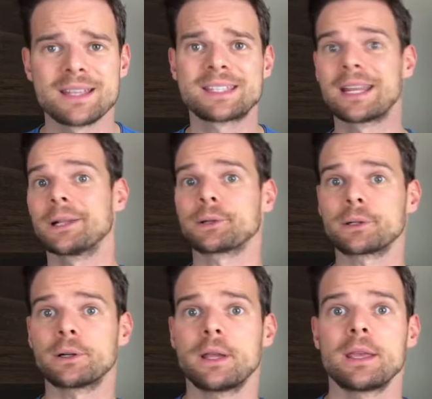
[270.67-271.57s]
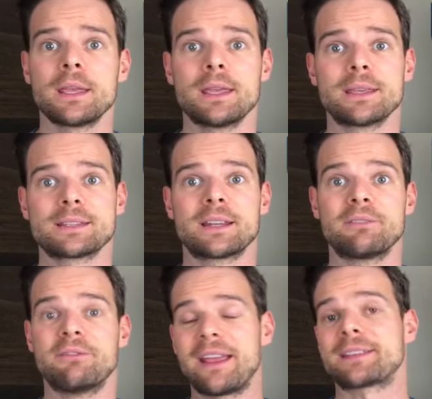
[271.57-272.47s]
Tiller is an
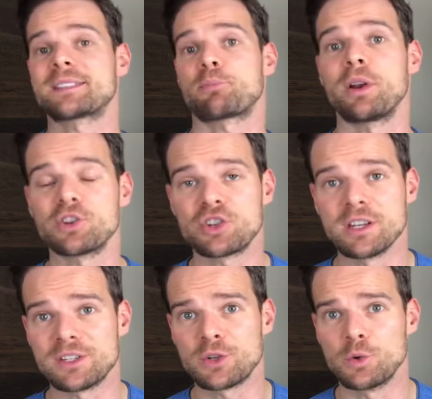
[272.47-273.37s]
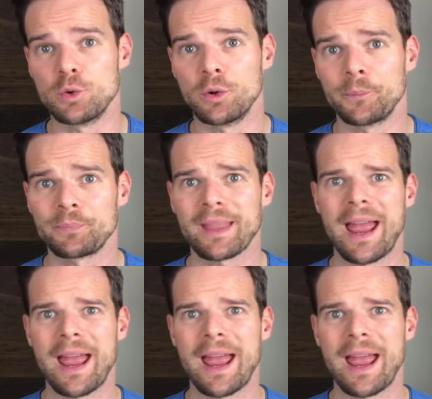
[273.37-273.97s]
advanced spreadsheet tool.